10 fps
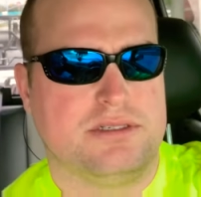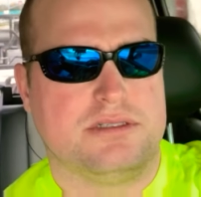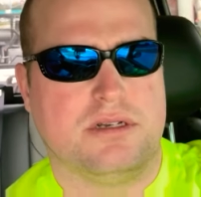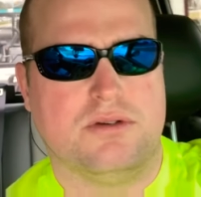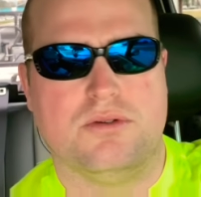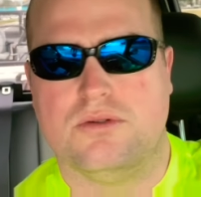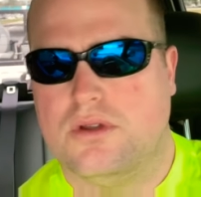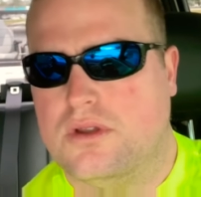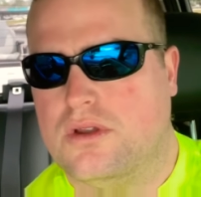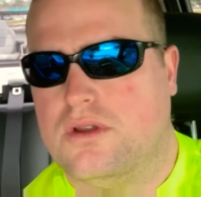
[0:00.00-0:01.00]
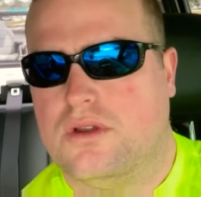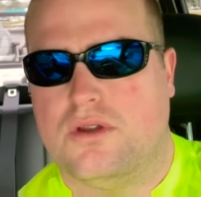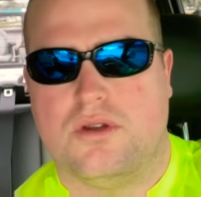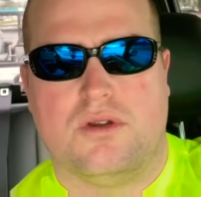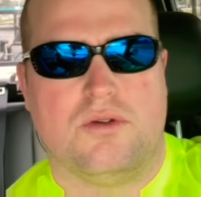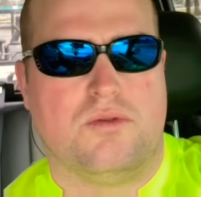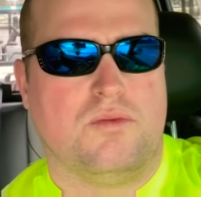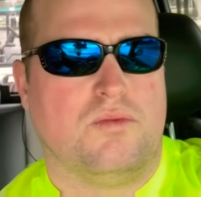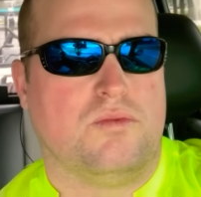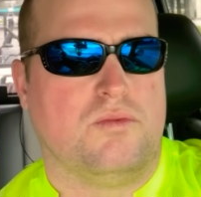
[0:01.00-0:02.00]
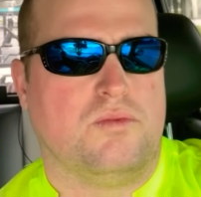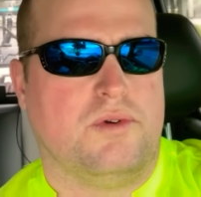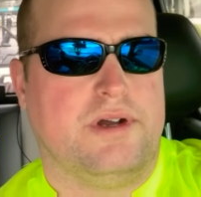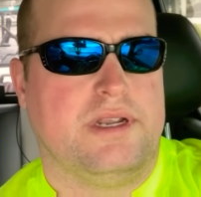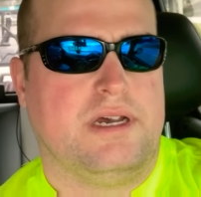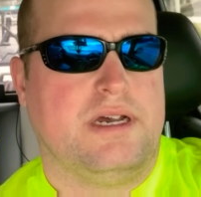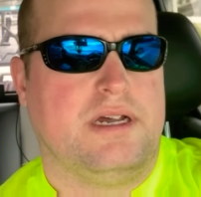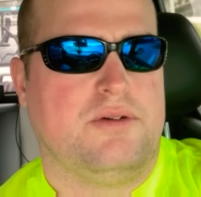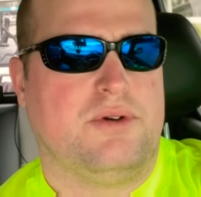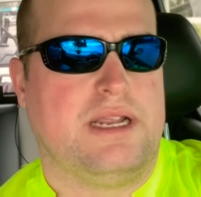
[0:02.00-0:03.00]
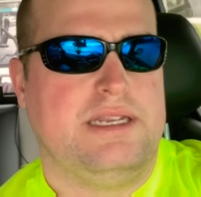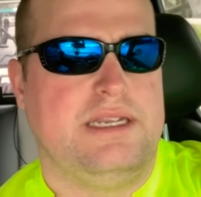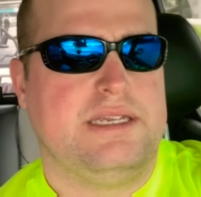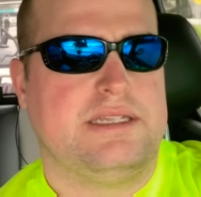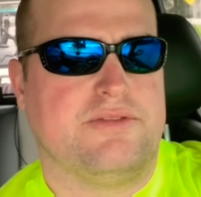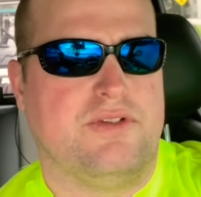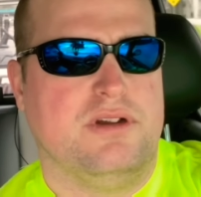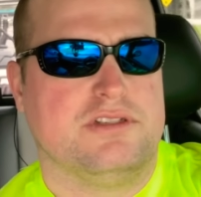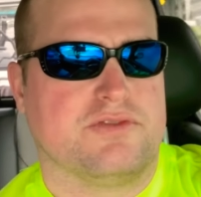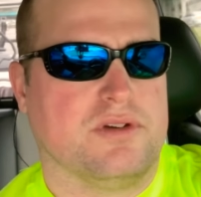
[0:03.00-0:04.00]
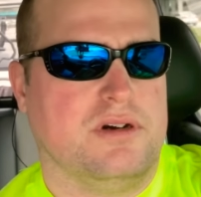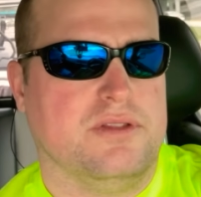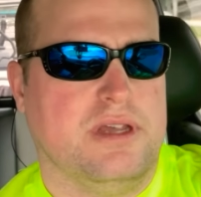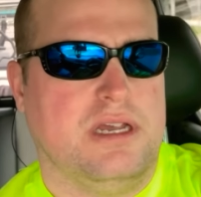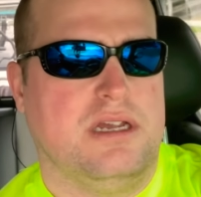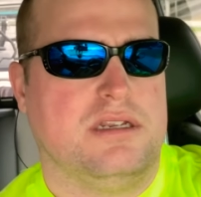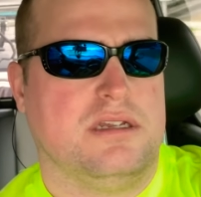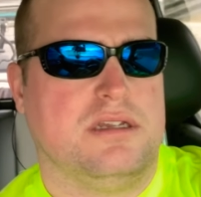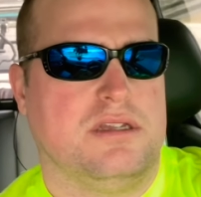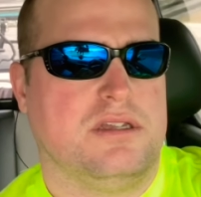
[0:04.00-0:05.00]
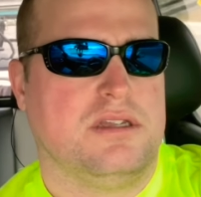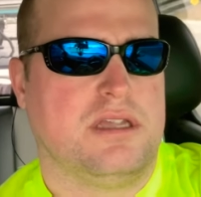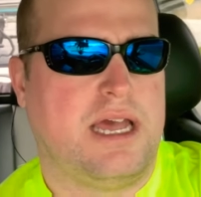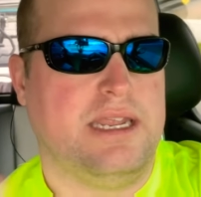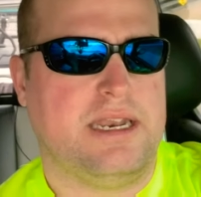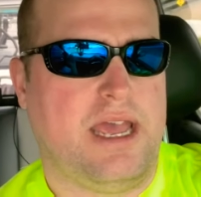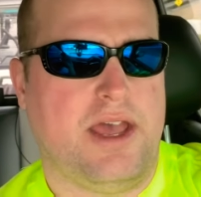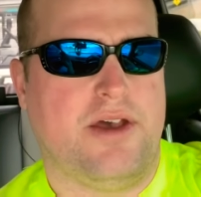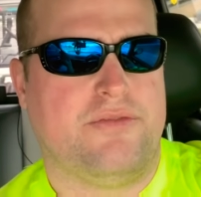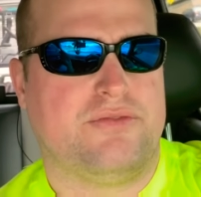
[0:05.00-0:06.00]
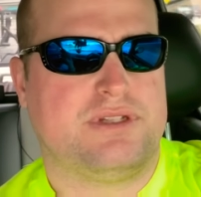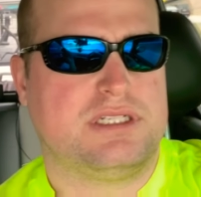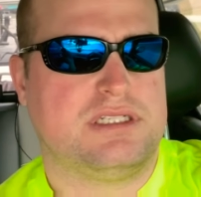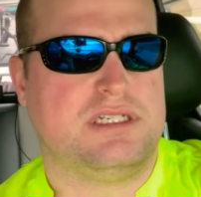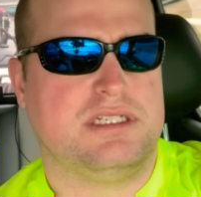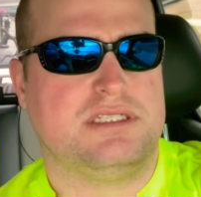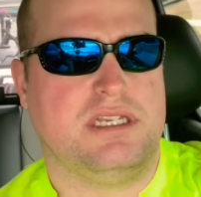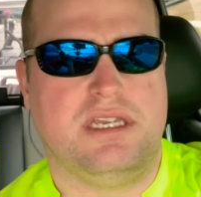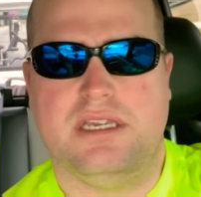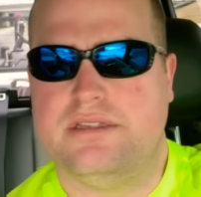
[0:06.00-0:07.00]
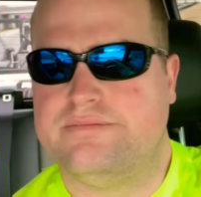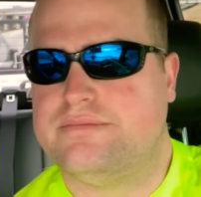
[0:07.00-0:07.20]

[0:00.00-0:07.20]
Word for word: So what uh, what I did to get the funds for all that, I didn't have sixty.